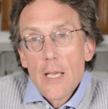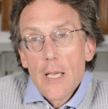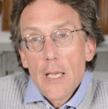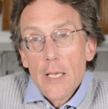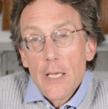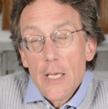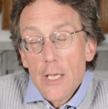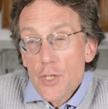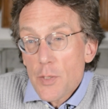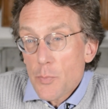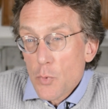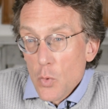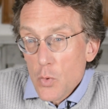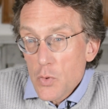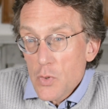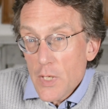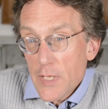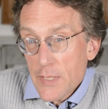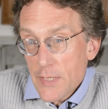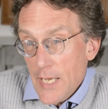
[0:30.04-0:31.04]
Egypt
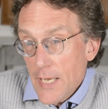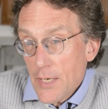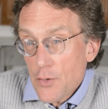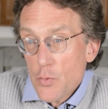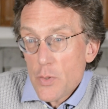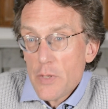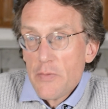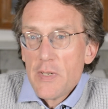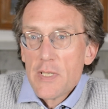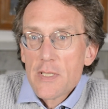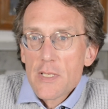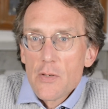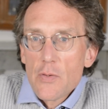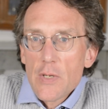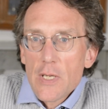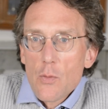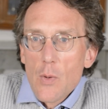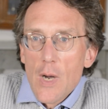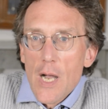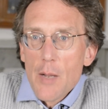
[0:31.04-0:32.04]
also has entry visa
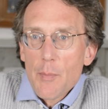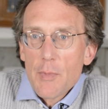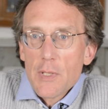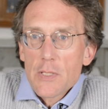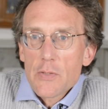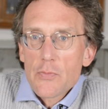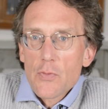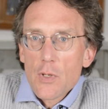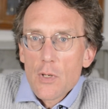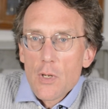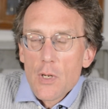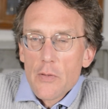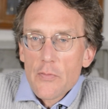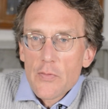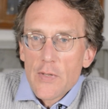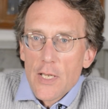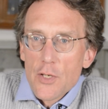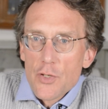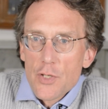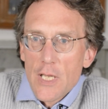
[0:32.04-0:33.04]
requirements for a lot of
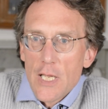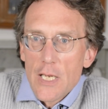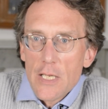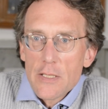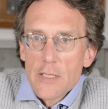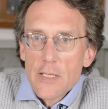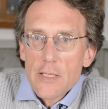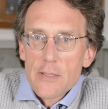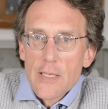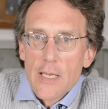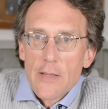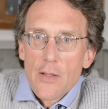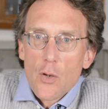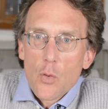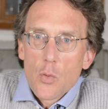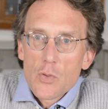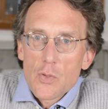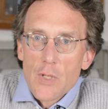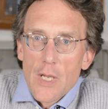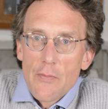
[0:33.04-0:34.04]
nationalities, and they
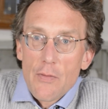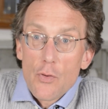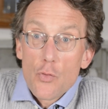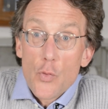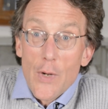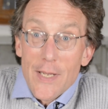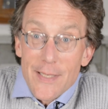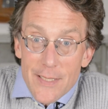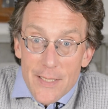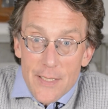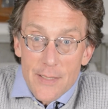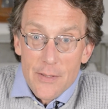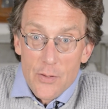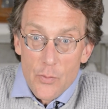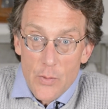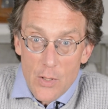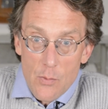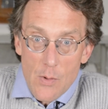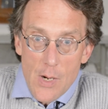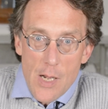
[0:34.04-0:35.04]
also have a residence
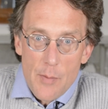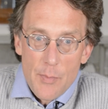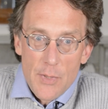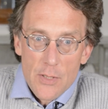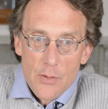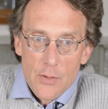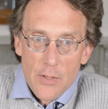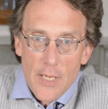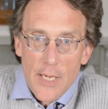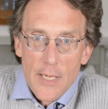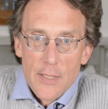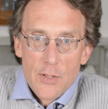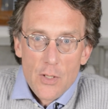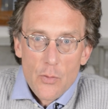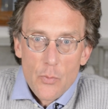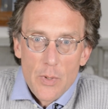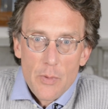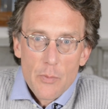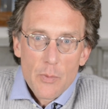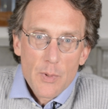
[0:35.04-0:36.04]
requirement. Okay, so
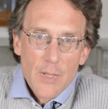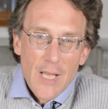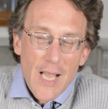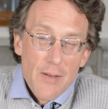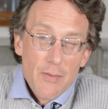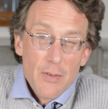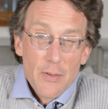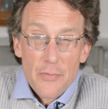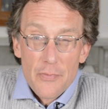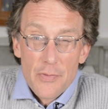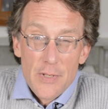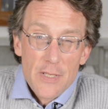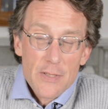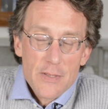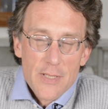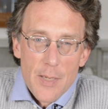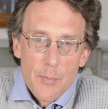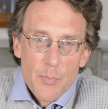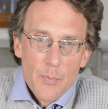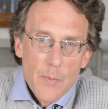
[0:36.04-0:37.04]
we will have a
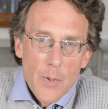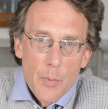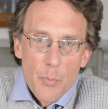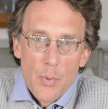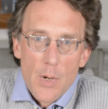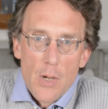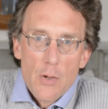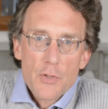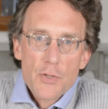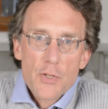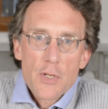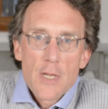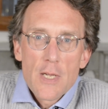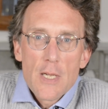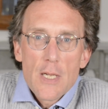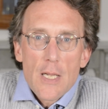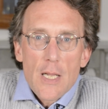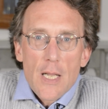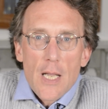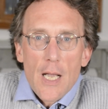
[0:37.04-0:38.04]
three-step approach,
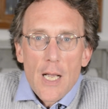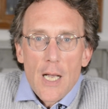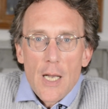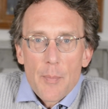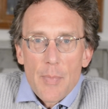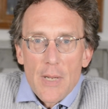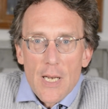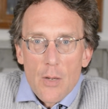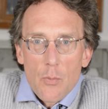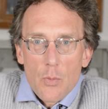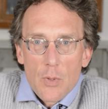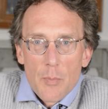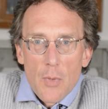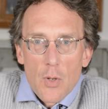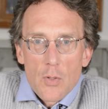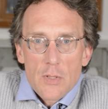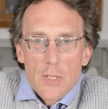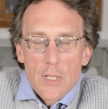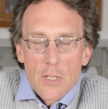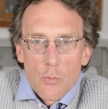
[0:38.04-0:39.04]
but I will
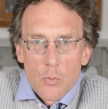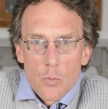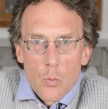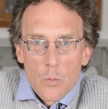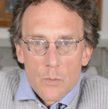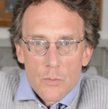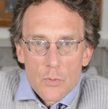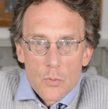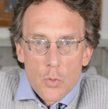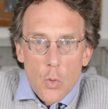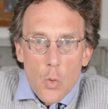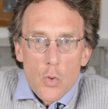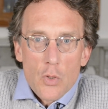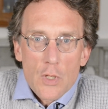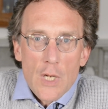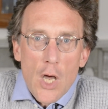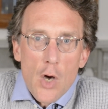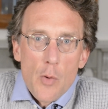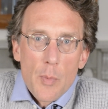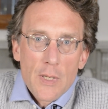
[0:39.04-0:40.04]
mostly talk
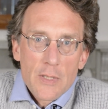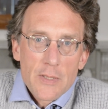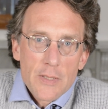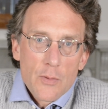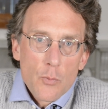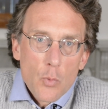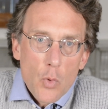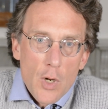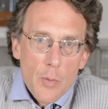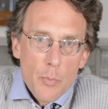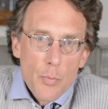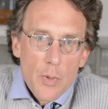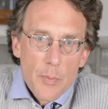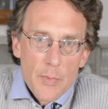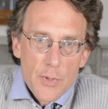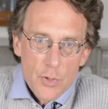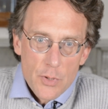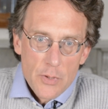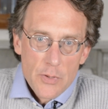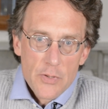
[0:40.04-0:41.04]
now about the work
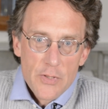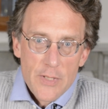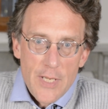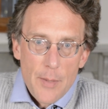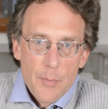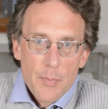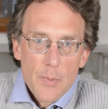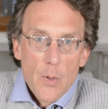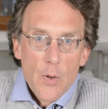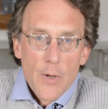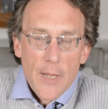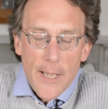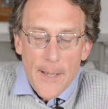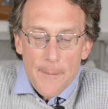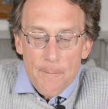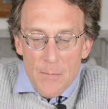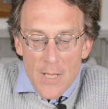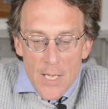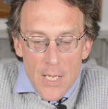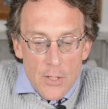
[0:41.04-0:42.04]
permission step. Okay,
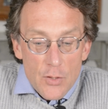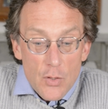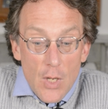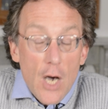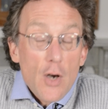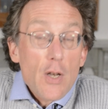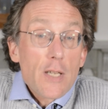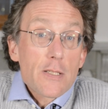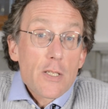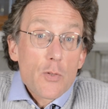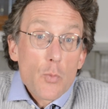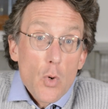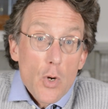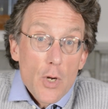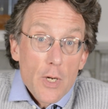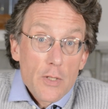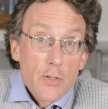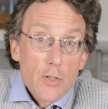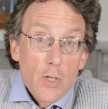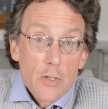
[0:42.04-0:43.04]
so how does it
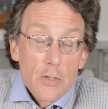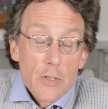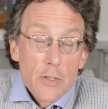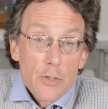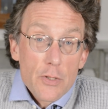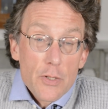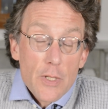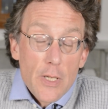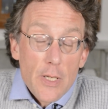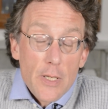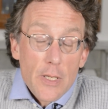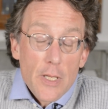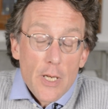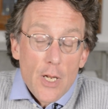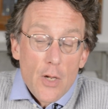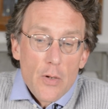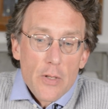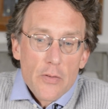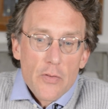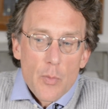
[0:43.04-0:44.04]
work? So,
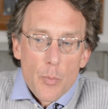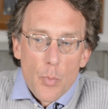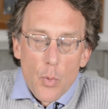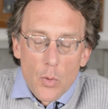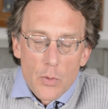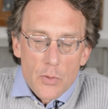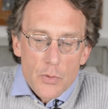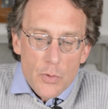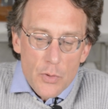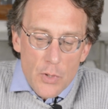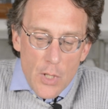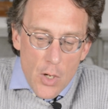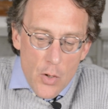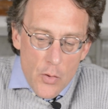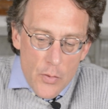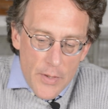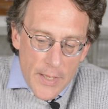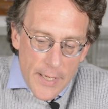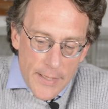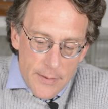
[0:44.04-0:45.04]
it's important to know
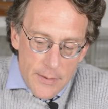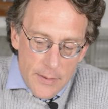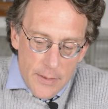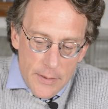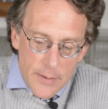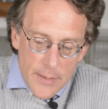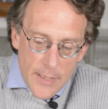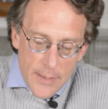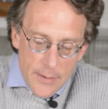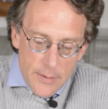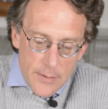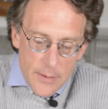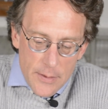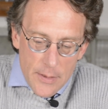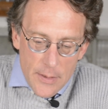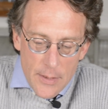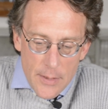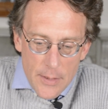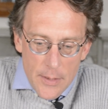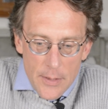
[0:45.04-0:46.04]

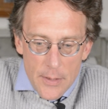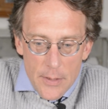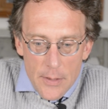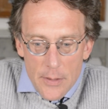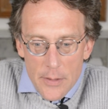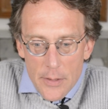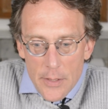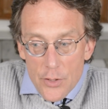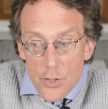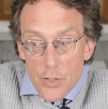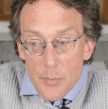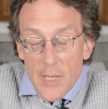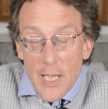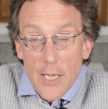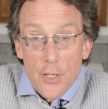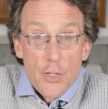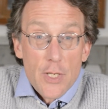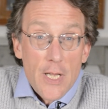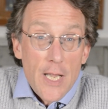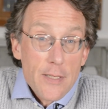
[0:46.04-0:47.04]
that Egypt
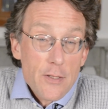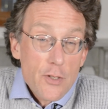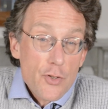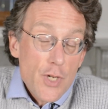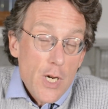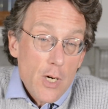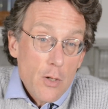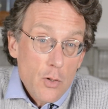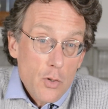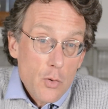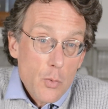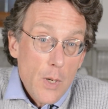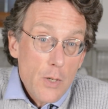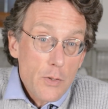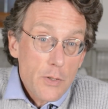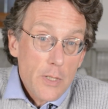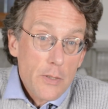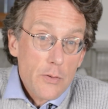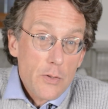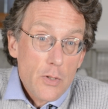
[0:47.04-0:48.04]
actually has a general
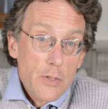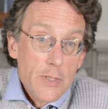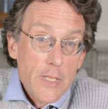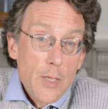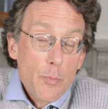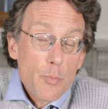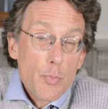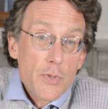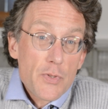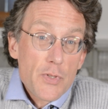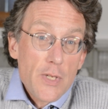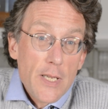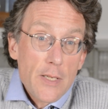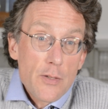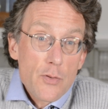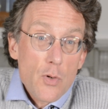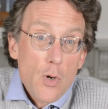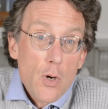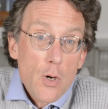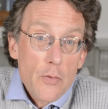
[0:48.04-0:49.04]
quota, so
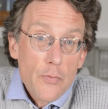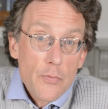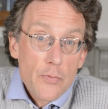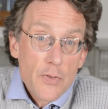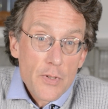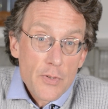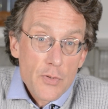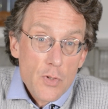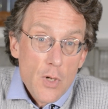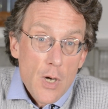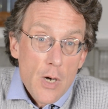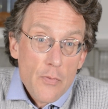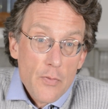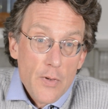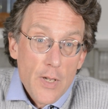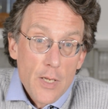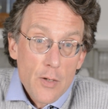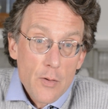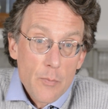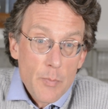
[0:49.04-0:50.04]
10% of the staff
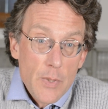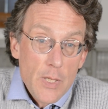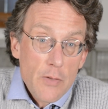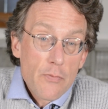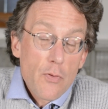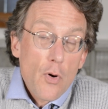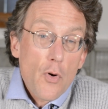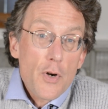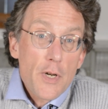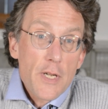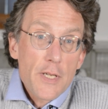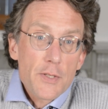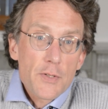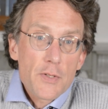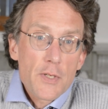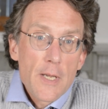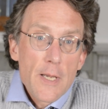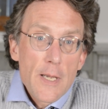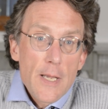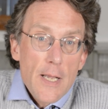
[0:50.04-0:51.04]
can be foreigners.
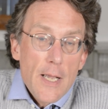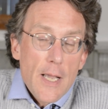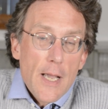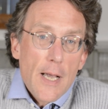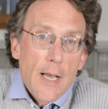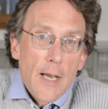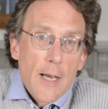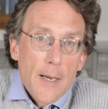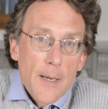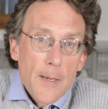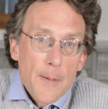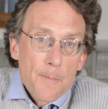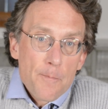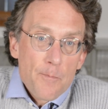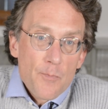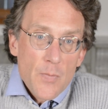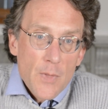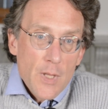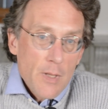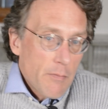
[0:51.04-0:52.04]

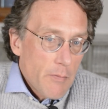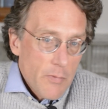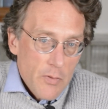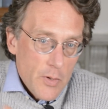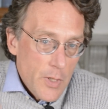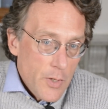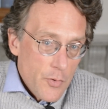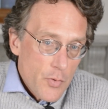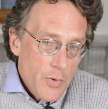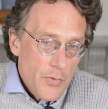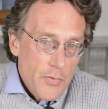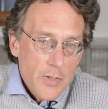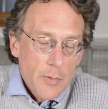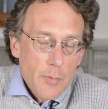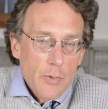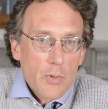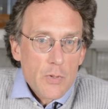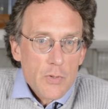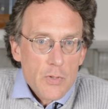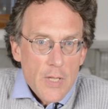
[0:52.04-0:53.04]
It's interesting
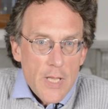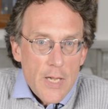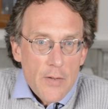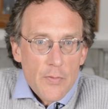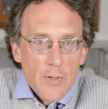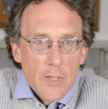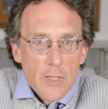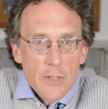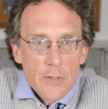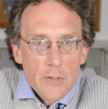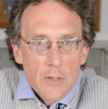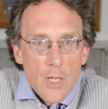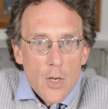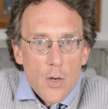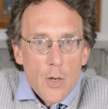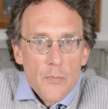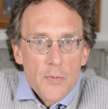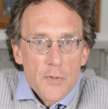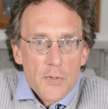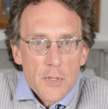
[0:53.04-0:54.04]
because South Africa is now
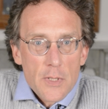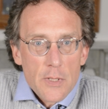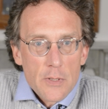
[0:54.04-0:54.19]
obviously,